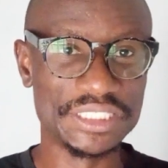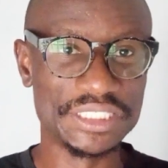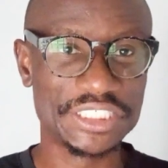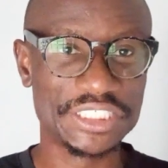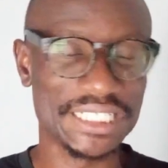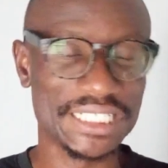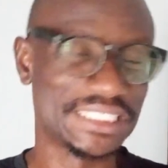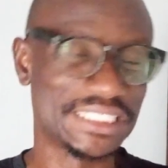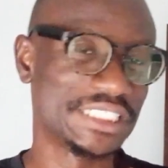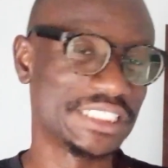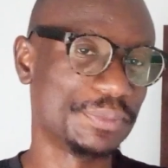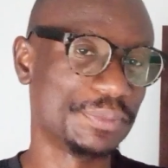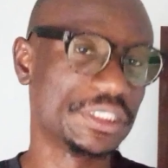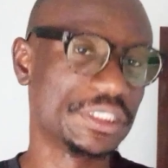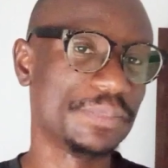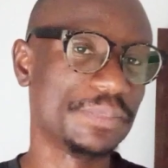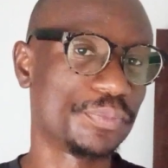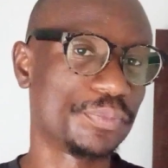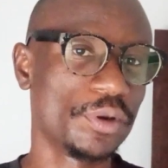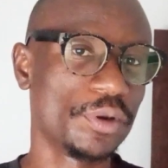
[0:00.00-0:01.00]

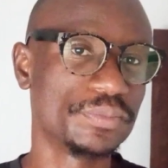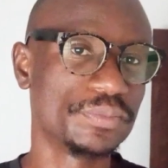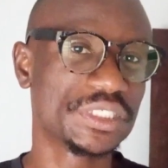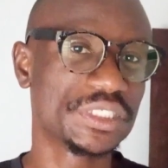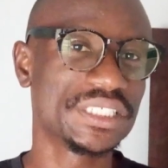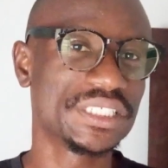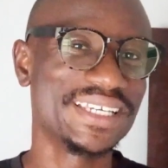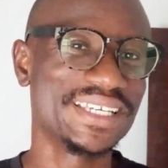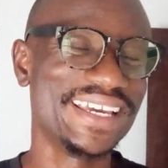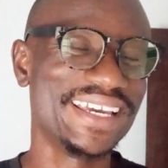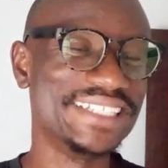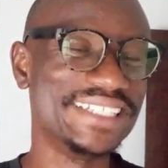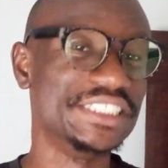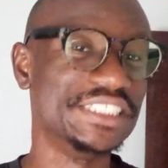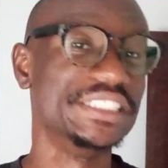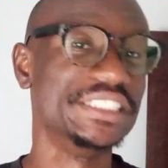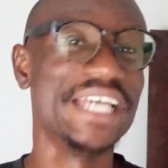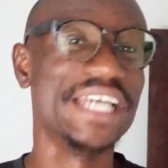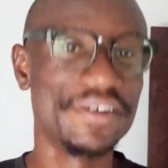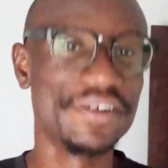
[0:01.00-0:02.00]
ChatGPT prompt
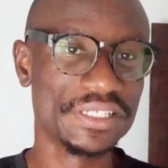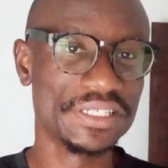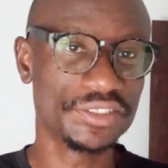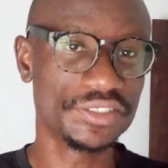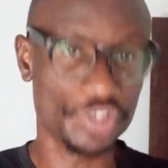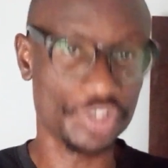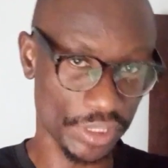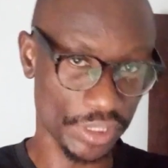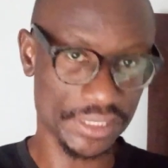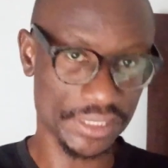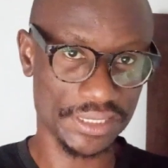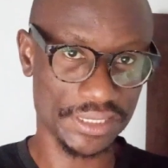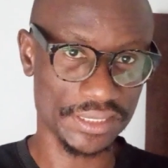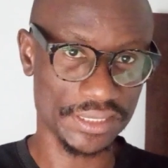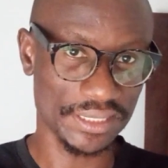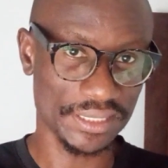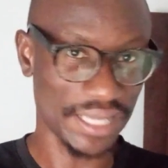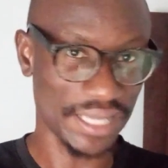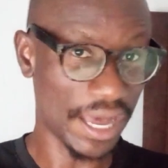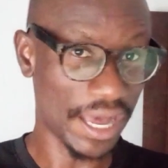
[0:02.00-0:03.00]
engineering
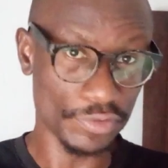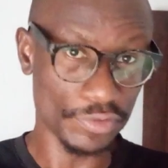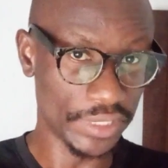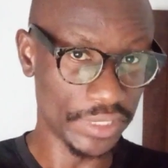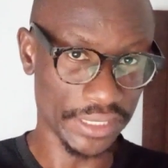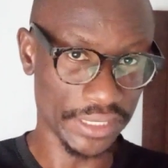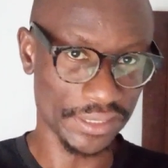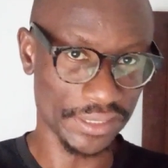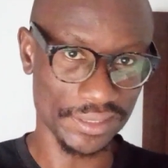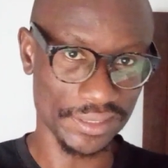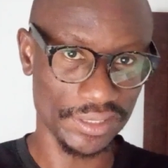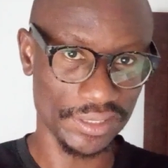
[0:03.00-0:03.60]
tricks out there.